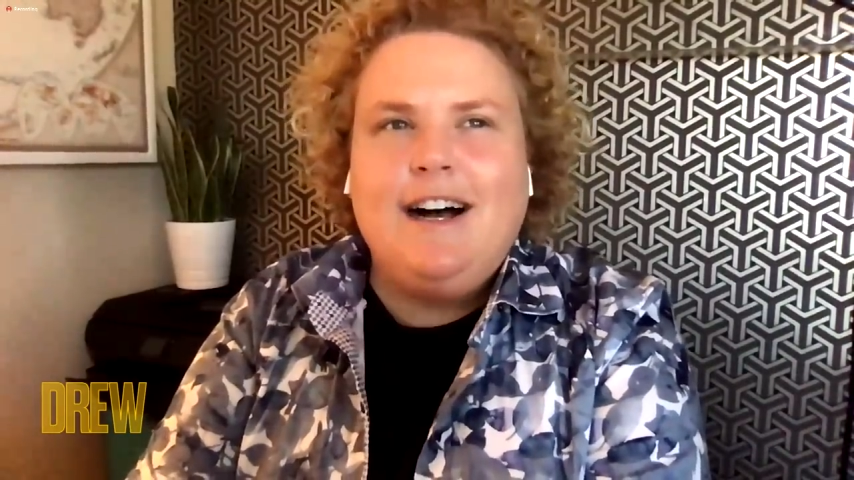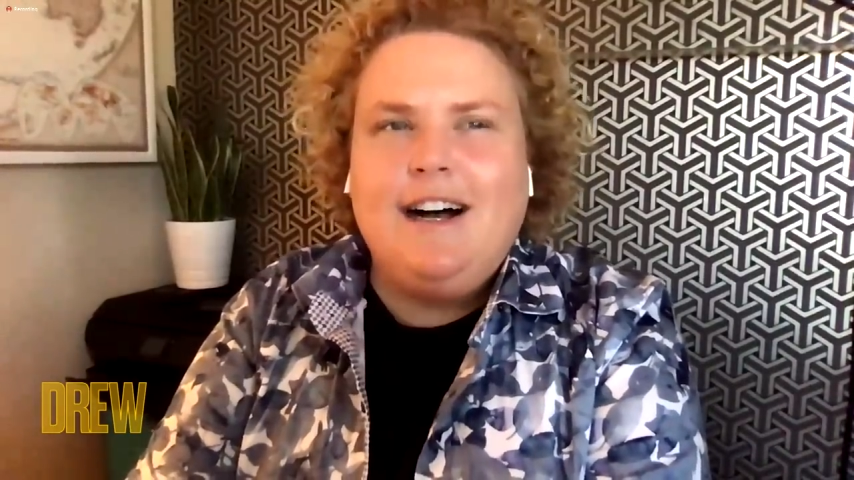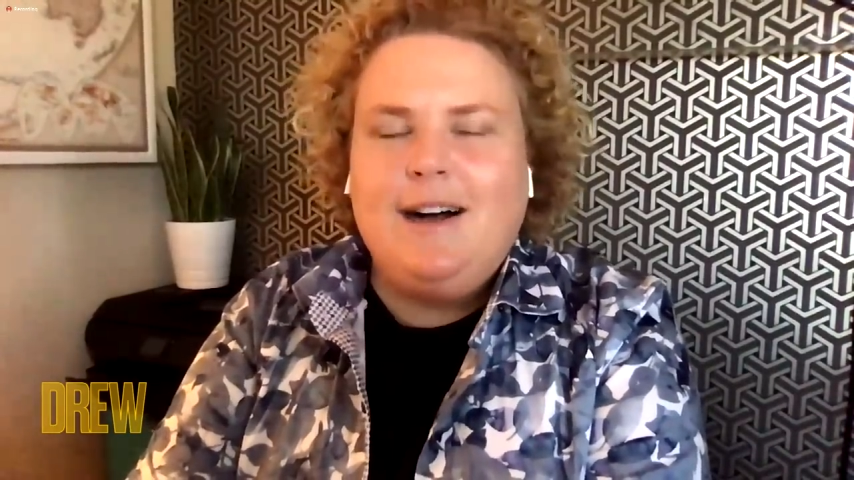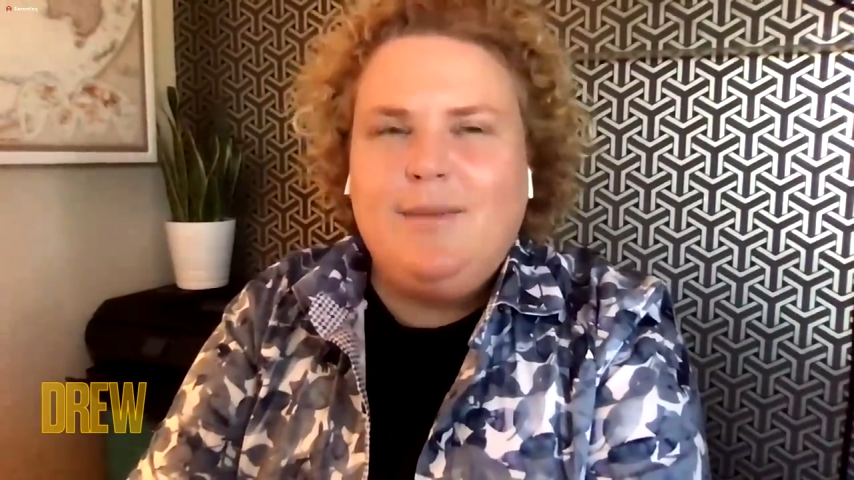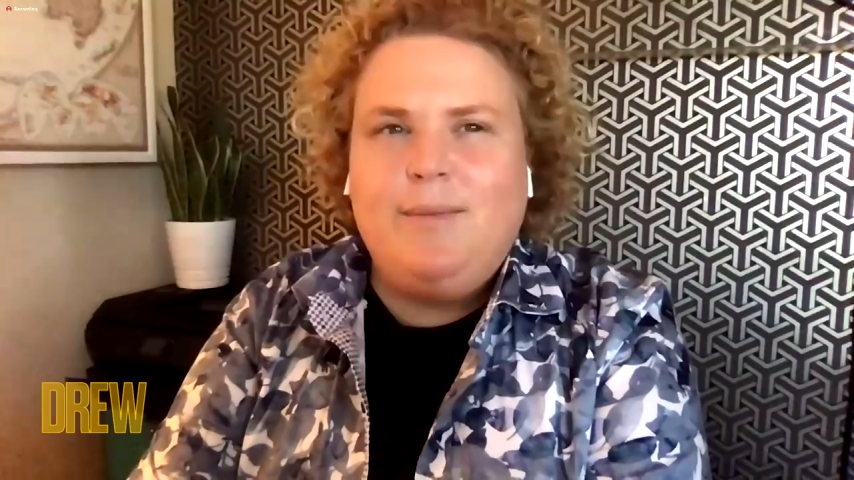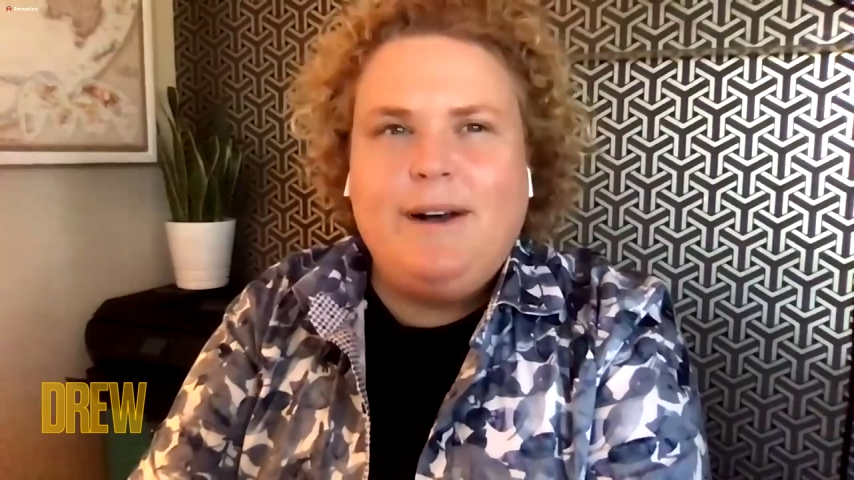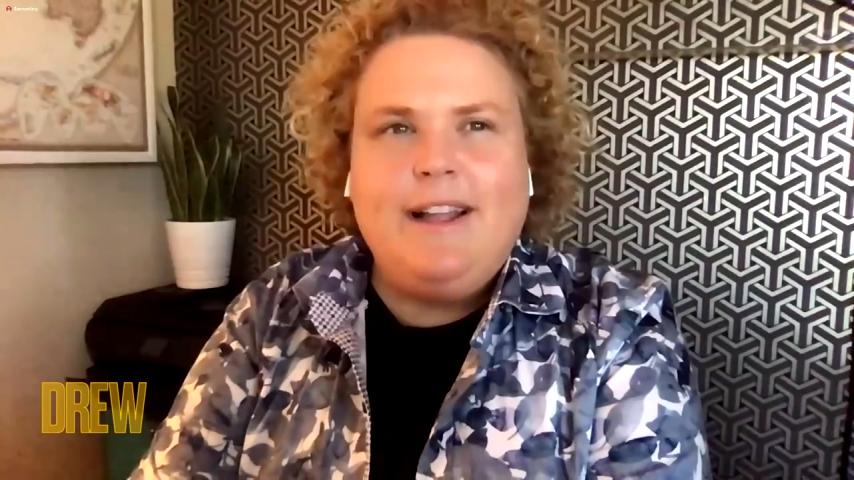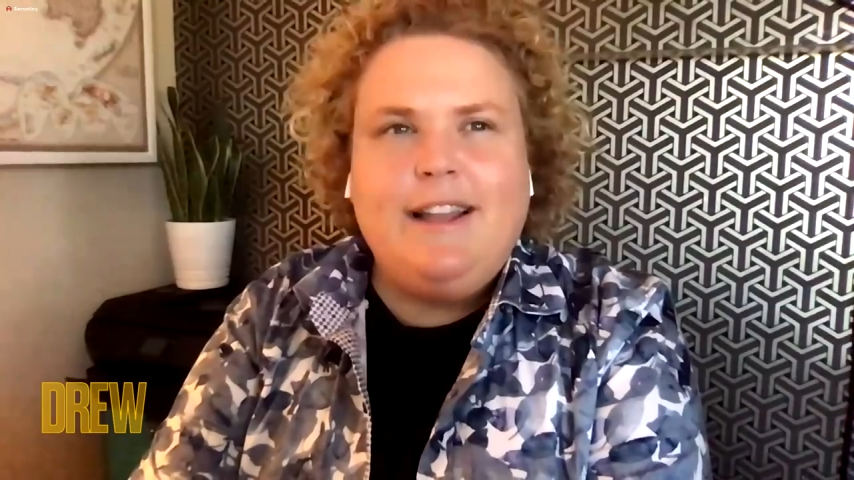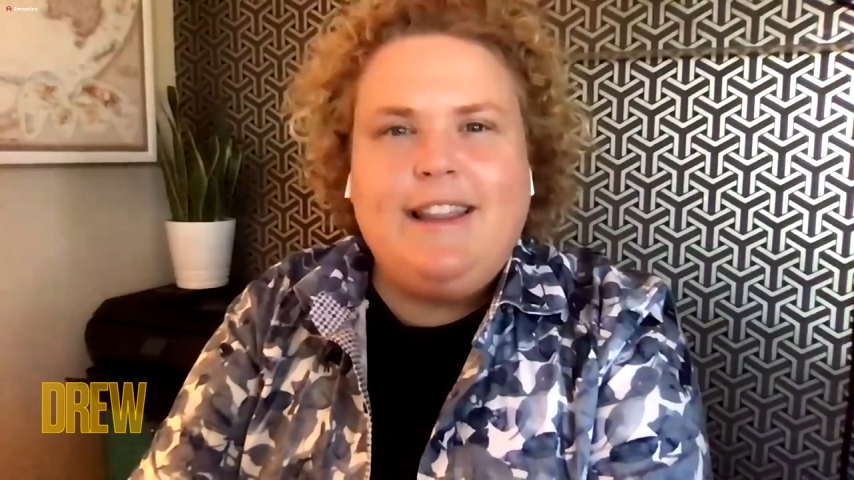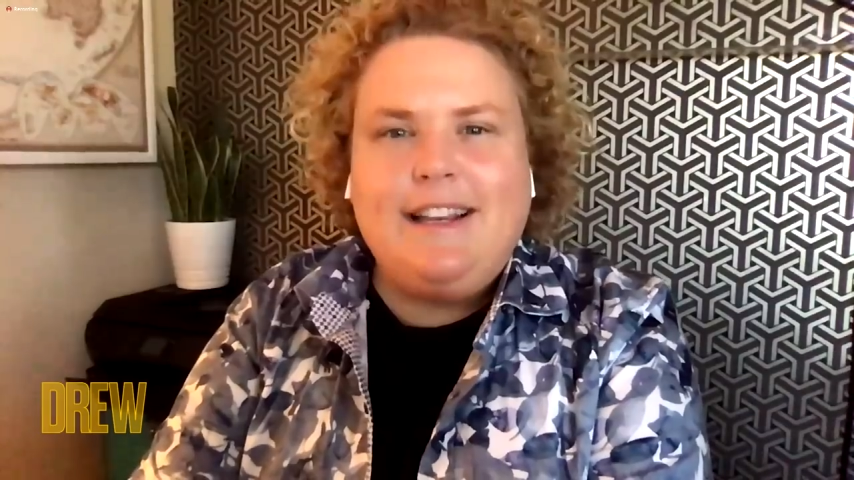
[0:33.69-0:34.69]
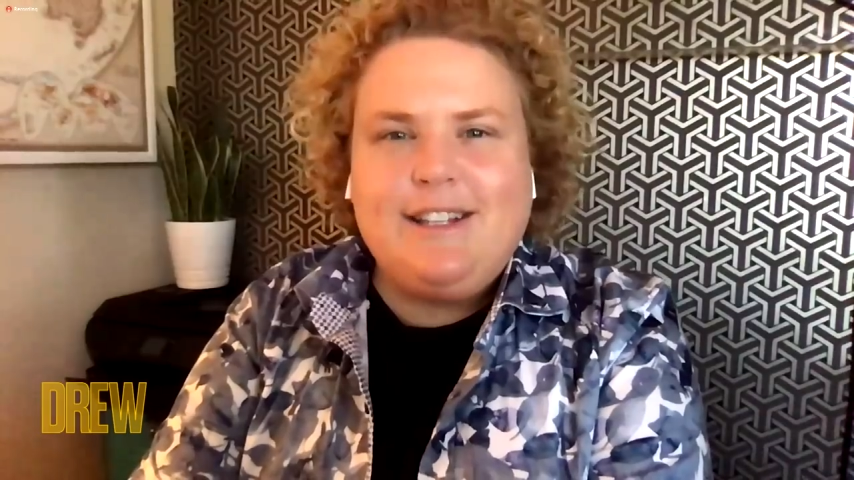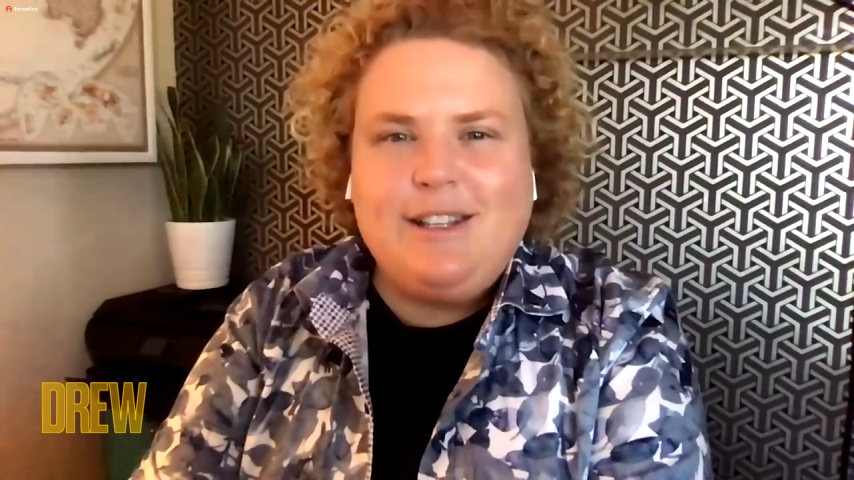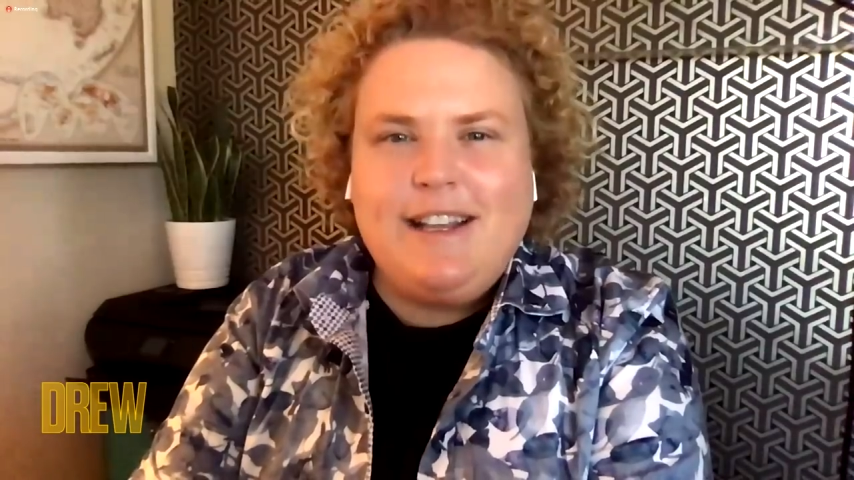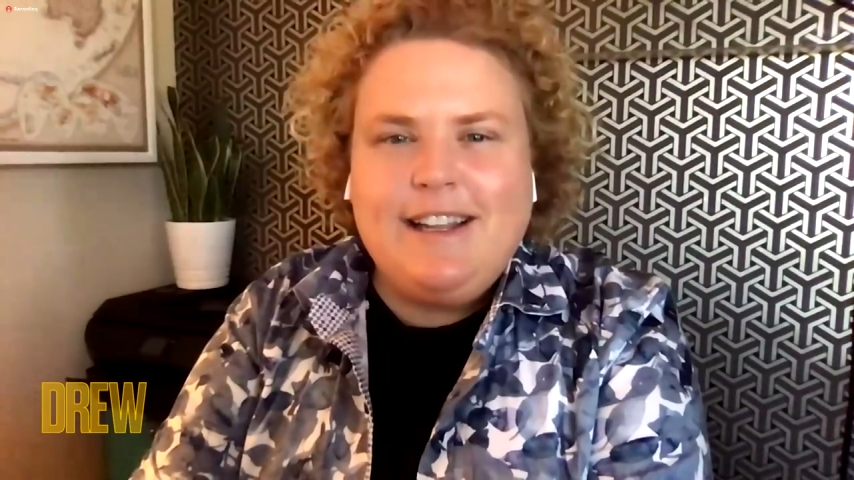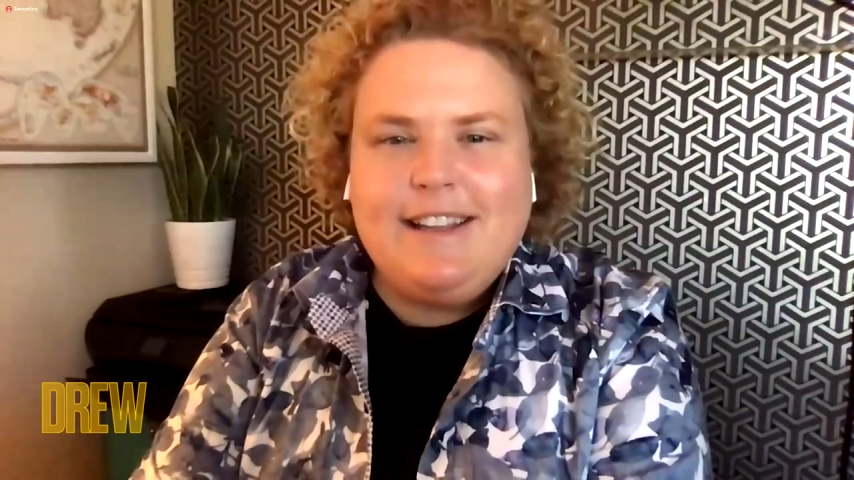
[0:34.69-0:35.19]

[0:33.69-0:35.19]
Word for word: Uh, but they